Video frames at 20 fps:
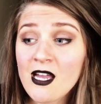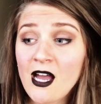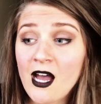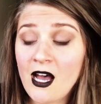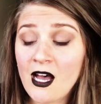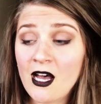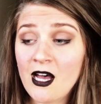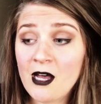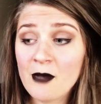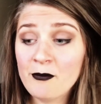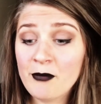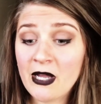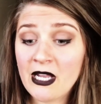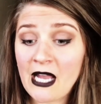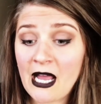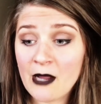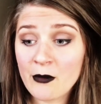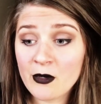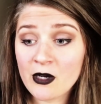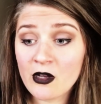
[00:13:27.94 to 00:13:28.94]
But
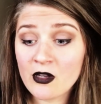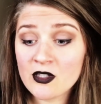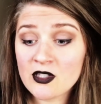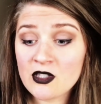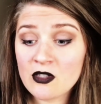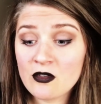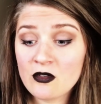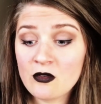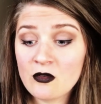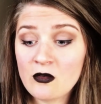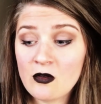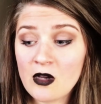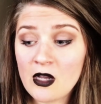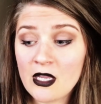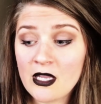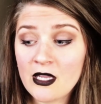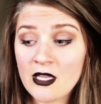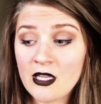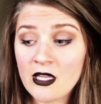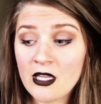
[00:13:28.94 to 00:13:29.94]
I would also
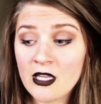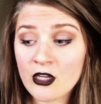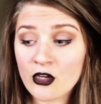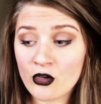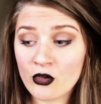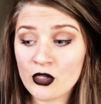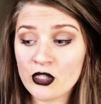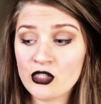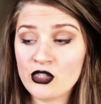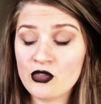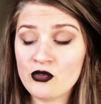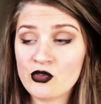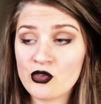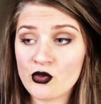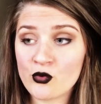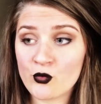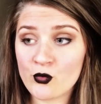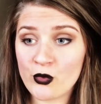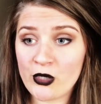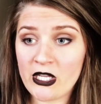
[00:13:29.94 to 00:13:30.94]
encourage you
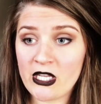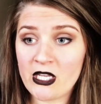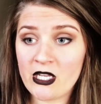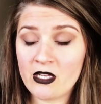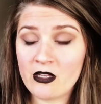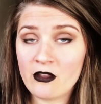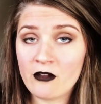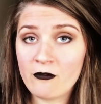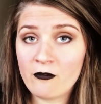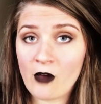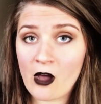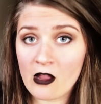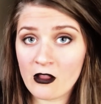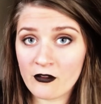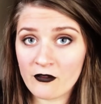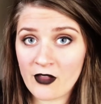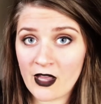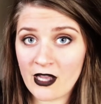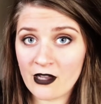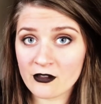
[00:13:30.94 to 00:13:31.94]
to read The Fall
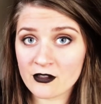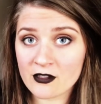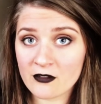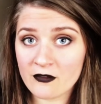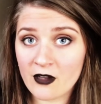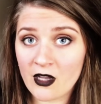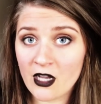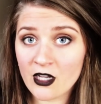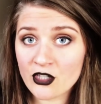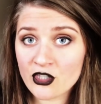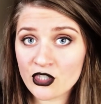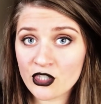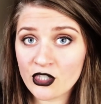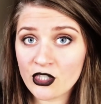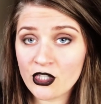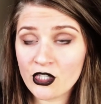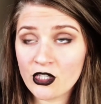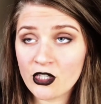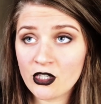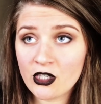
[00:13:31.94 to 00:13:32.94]
of the House of
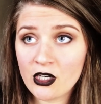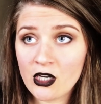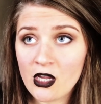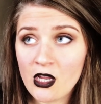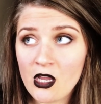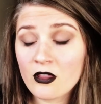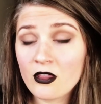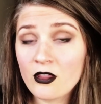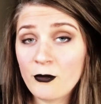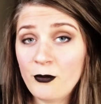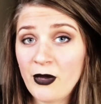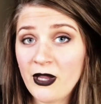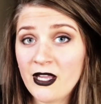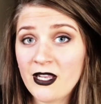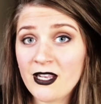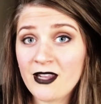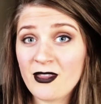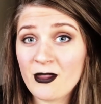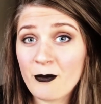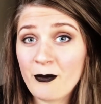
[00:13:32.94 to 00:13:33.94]
Usher. The
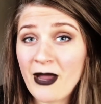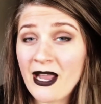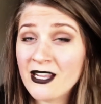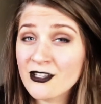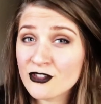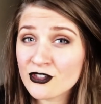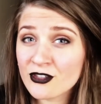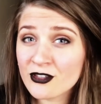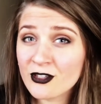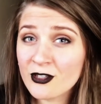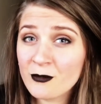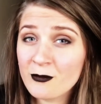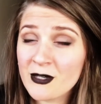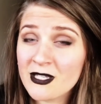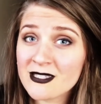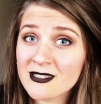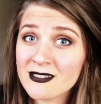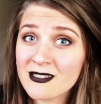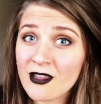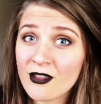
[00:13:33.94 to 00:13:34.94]
Pit and the Pendulum
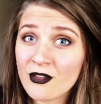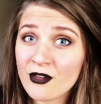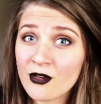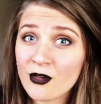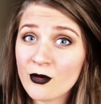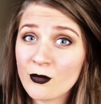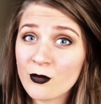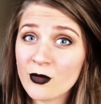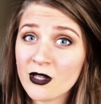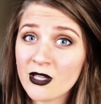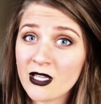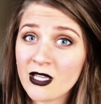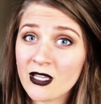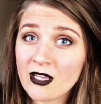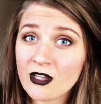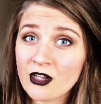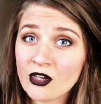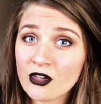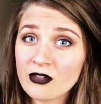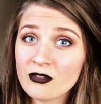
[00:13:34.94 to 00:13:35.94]
is another really
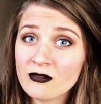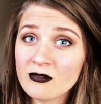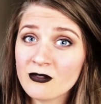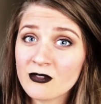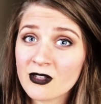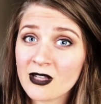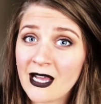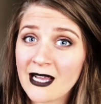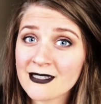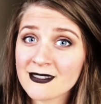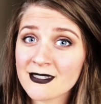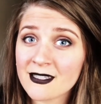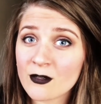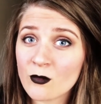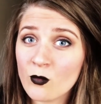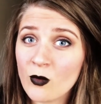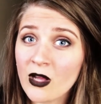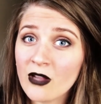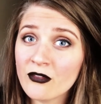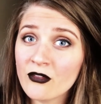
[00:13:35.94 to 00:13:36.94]
good, classic,
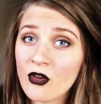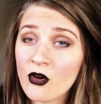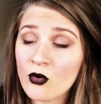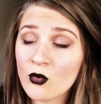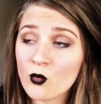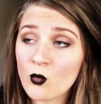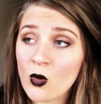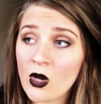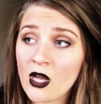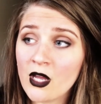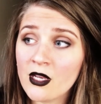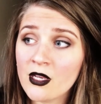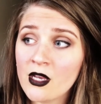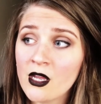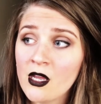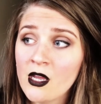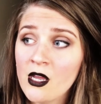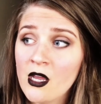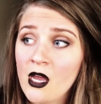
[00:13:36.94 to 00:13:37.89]
well-known one.